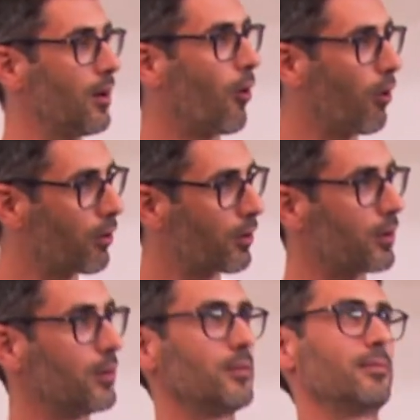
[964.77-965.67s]

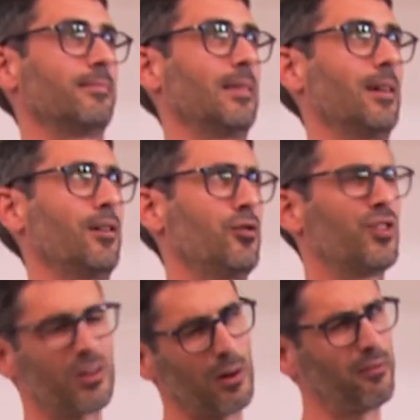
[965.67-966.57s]
Or you
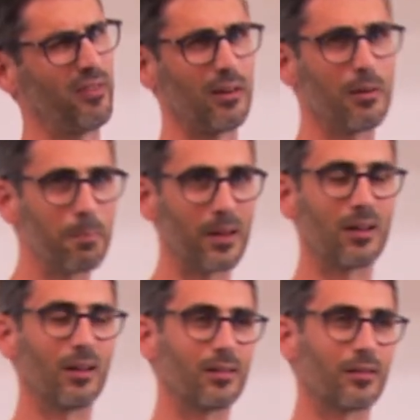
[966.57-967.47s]
generate very big
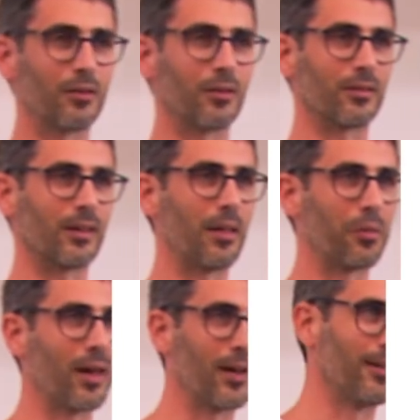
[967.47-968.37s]
clusters, and
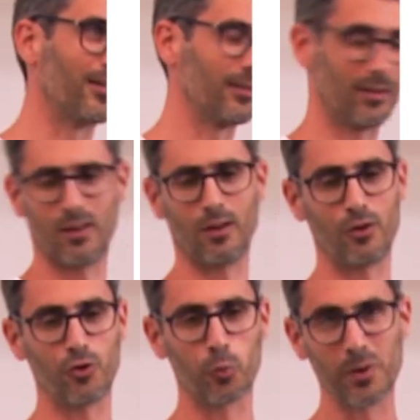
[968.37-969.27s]
then
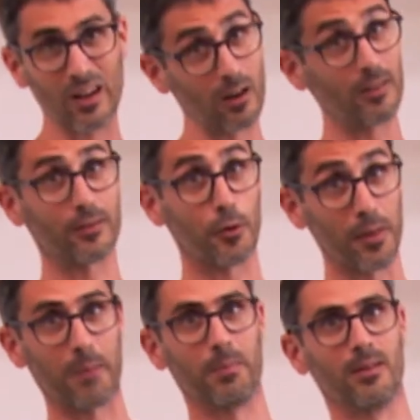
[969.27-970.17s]
you recluster
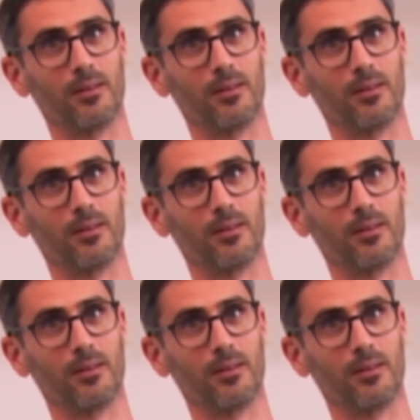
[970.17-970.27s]
them